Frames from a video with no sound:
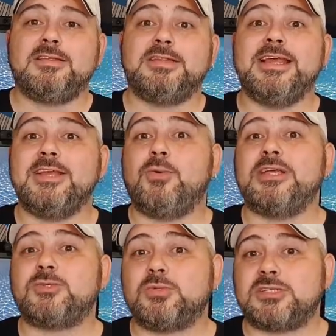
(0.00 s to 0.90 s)
The
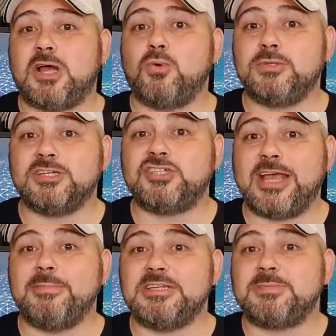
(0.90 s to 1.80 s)
inquest was told that
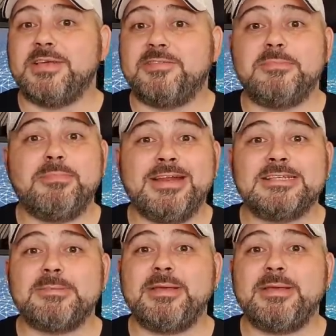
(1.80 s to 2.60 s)
Jamie Smith had been to